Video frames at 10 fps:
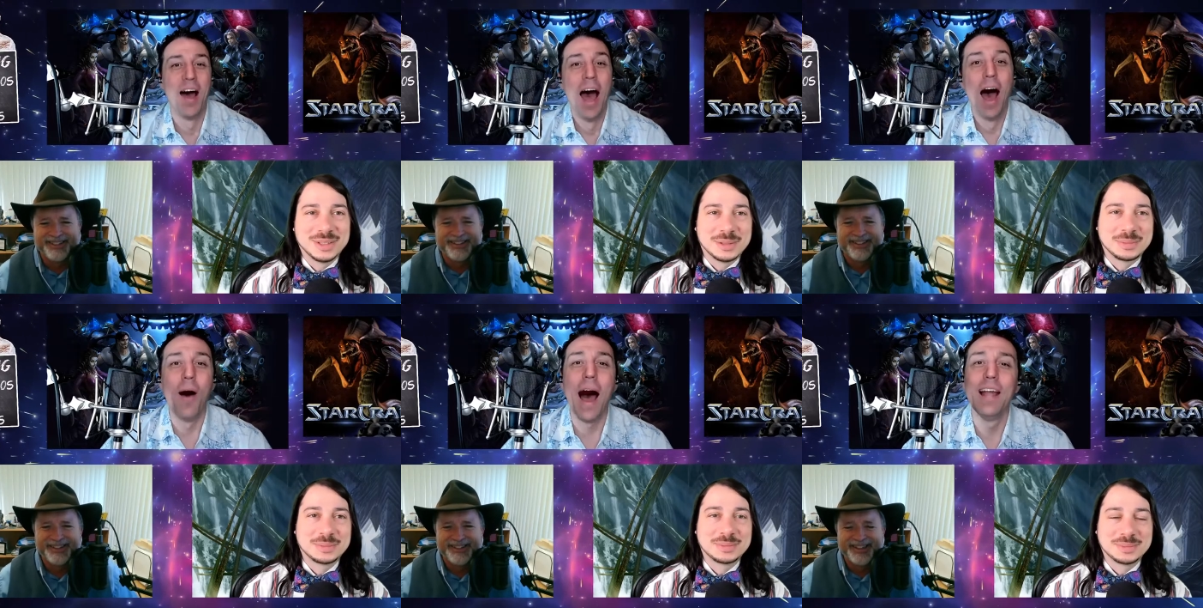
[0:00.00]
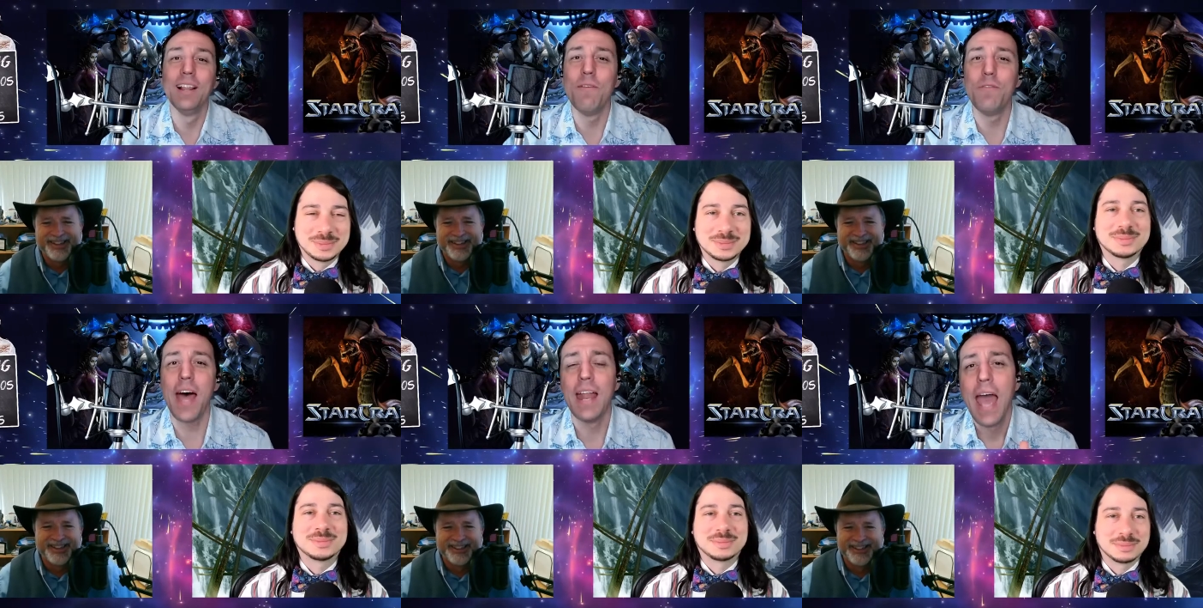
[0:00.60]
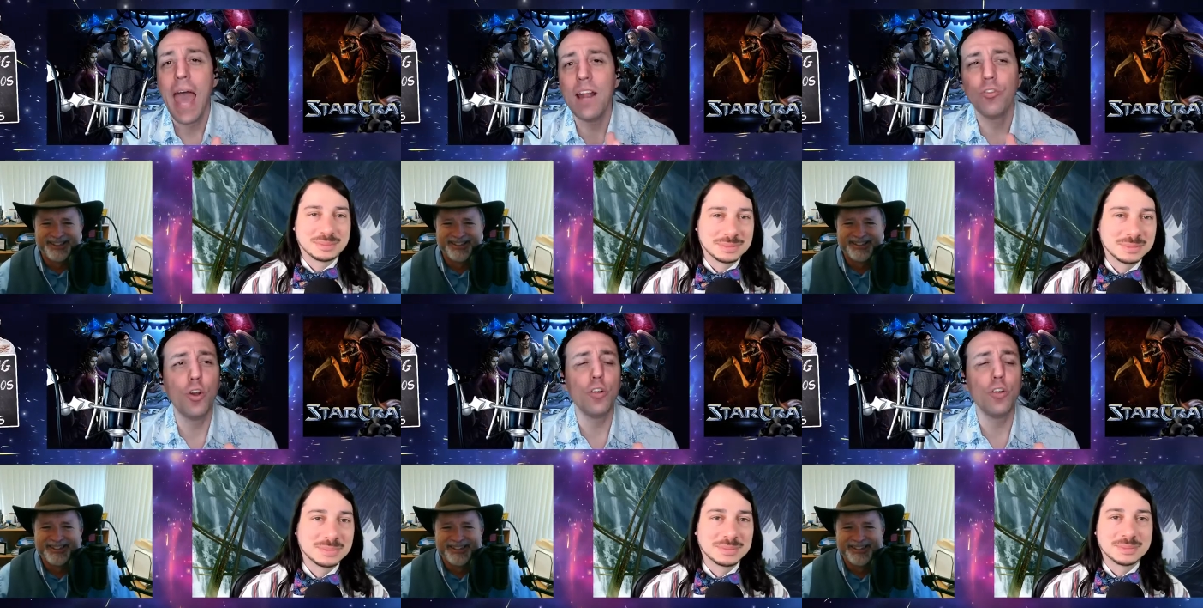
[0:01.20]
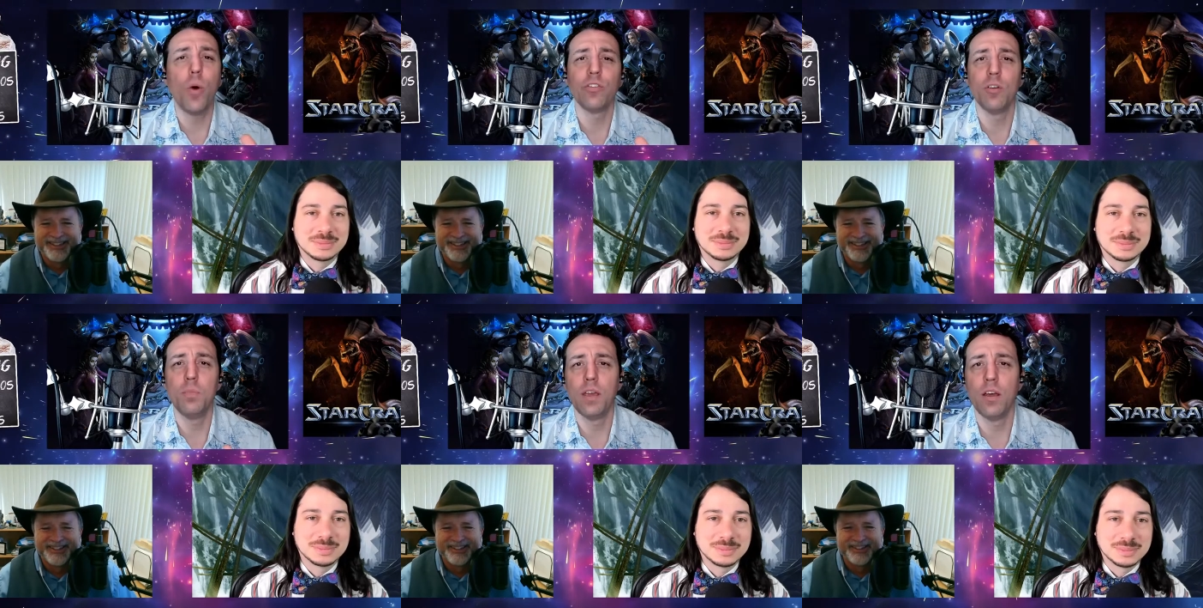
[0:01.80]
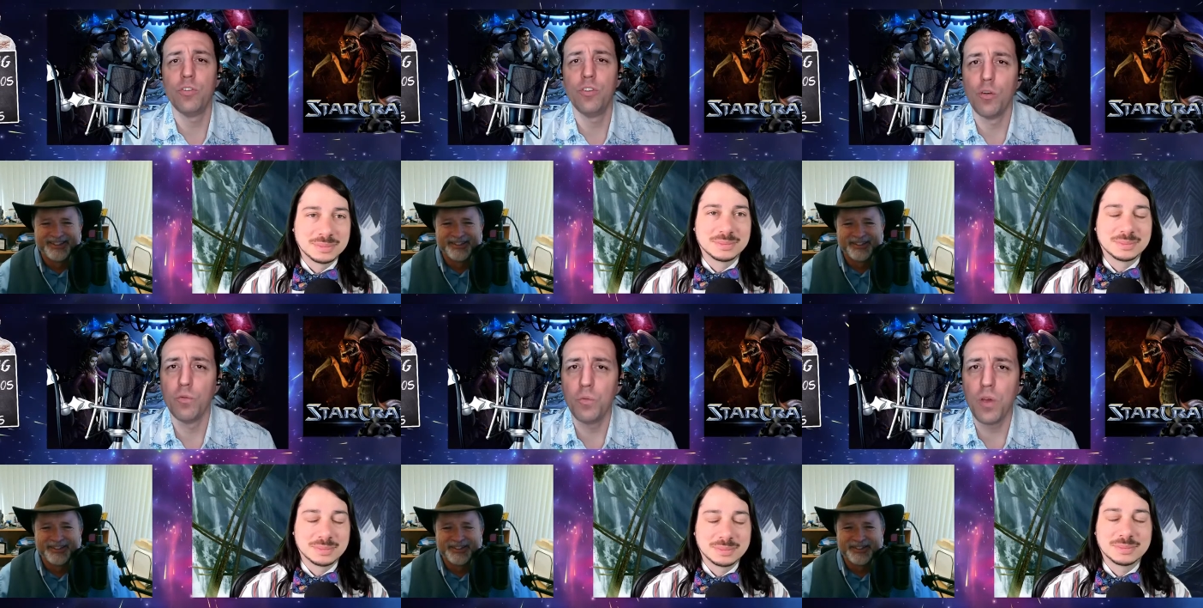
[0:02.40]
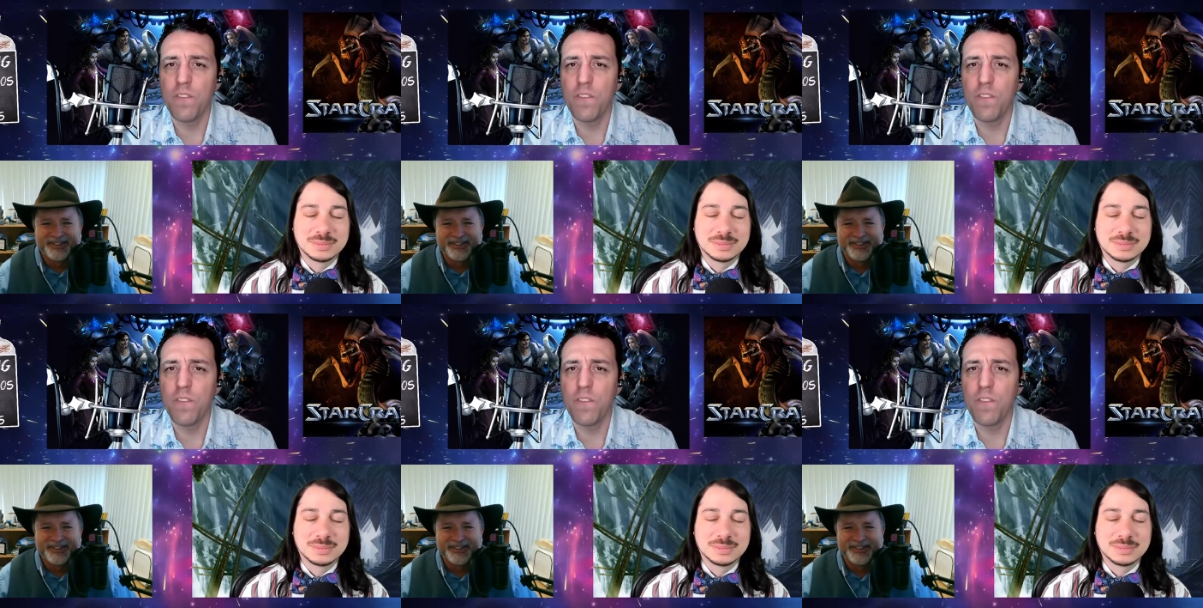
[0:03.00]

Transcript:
Speaker 1: well, well, I love that. And it's a good question because, you know,